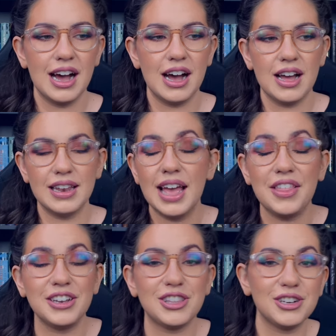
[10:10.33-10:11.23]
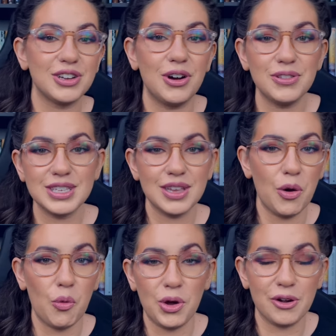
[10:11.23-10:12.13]
And then there's all these
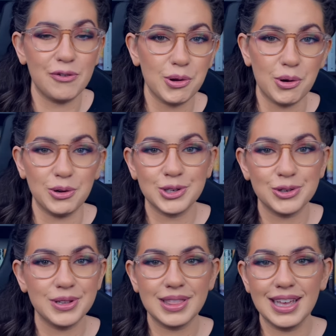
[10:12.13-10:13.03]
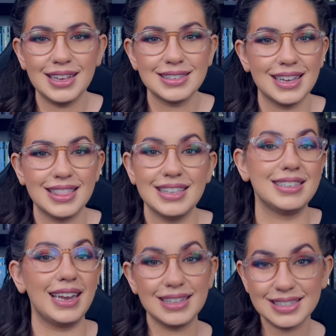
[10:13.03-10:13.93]
wonderful cultural things, like these
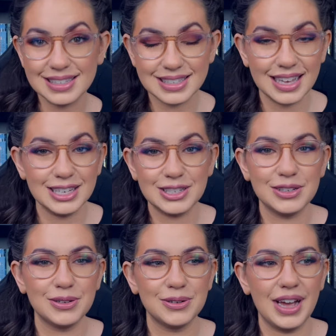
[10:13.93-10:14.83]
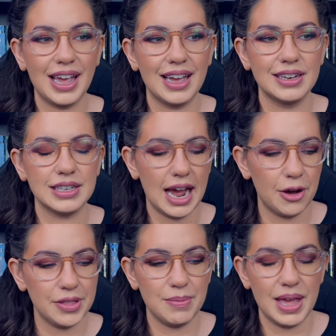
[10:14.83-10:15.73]
dances they do, and
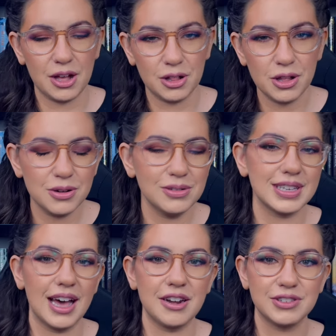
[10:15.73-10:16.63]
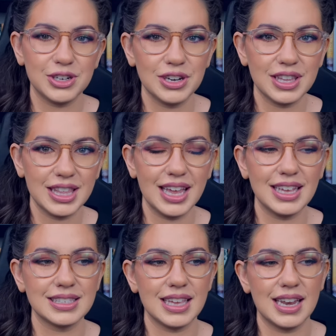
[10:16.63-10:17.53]
how they make clothes out of certain
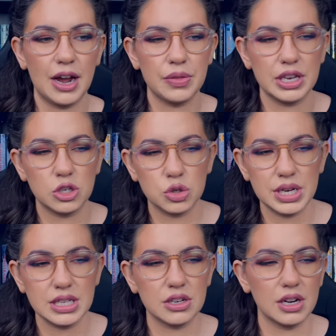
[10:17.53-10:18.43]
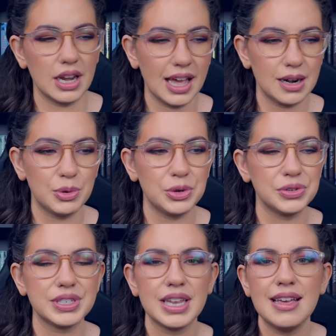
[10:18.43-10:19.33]
things, and how they treat certain
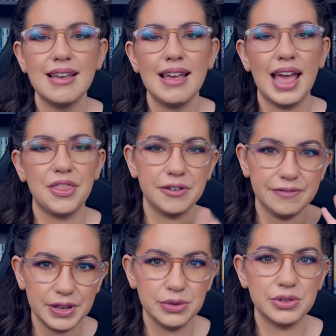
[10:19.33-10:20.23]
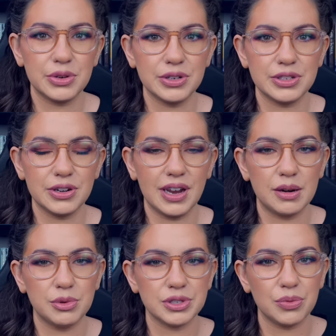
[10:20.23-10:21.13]
animals, and their views towards certain
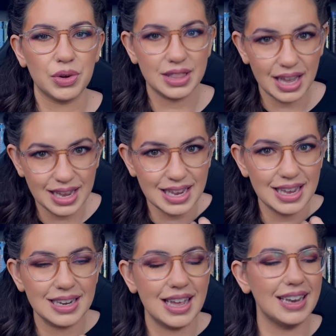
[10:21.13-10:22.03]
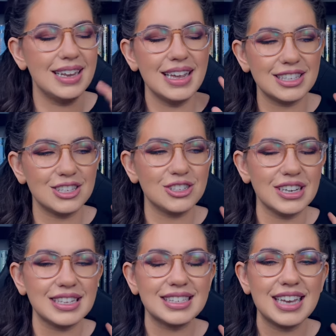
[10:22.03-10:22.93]
animals and what they eat. And it's
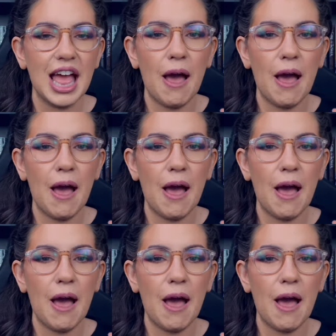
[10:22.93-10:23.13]
just